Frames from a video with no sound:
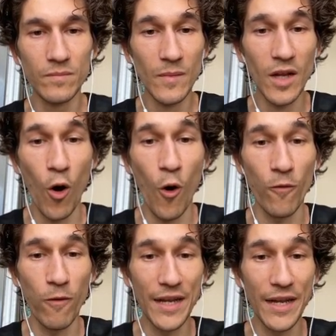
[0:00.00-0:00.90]
Oh,
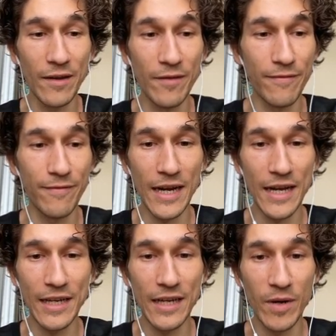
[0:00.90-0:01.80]
finally,
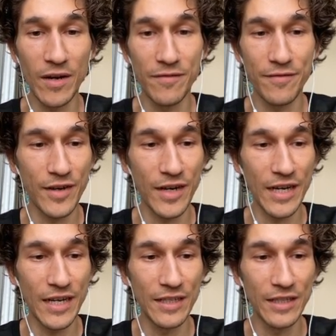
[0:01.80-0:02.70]
finally, my
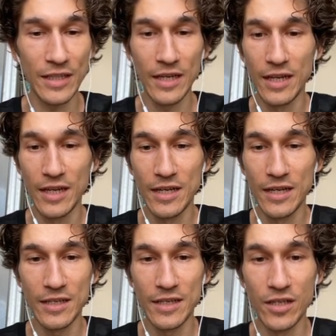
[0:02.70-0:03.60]
friend.
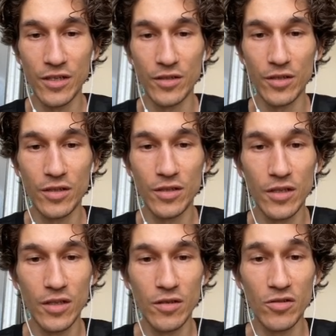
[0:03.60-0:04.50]
Good.
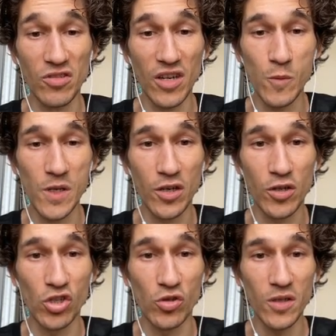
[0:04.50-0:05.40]
So now we
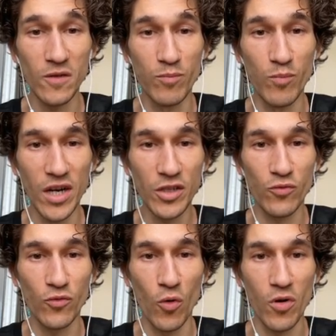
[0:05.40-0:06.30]
should have a bunch of
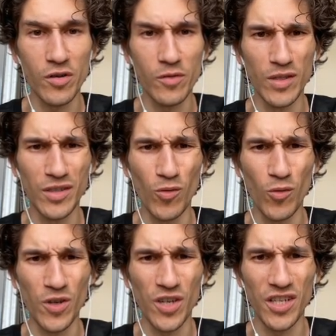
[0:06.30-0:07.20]
ore, but
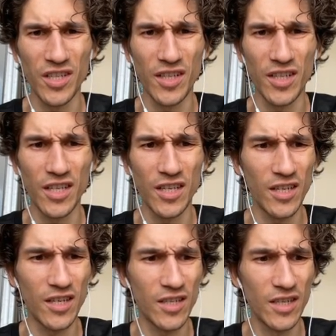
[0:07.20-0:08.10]
oh, he,
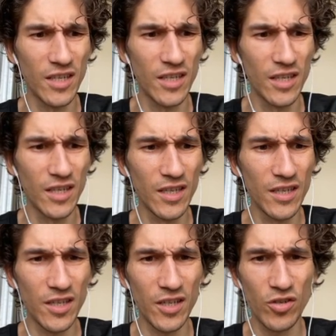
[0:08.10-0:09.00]
he,
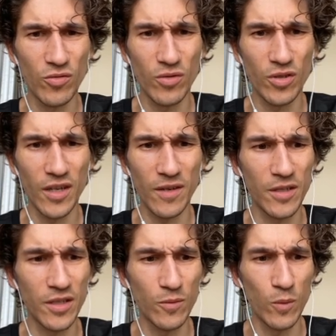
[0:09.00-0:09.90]
he should have it
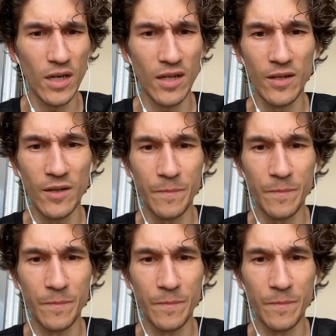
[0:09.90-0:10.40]
as well.